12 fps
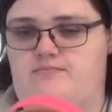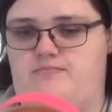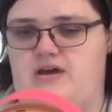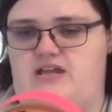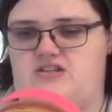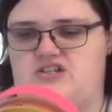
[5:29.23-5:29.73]

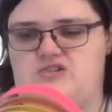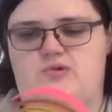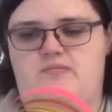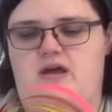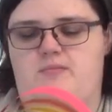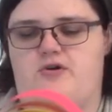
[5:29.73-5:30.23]
But just
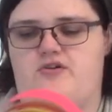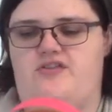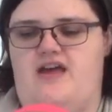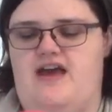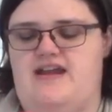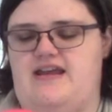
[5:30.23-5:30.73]
remember
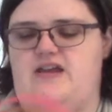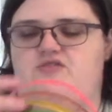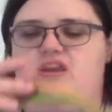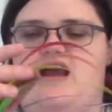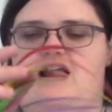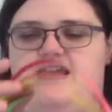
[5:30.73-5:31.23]
that in
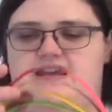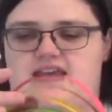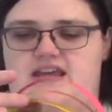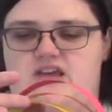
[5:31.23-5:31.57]
reality,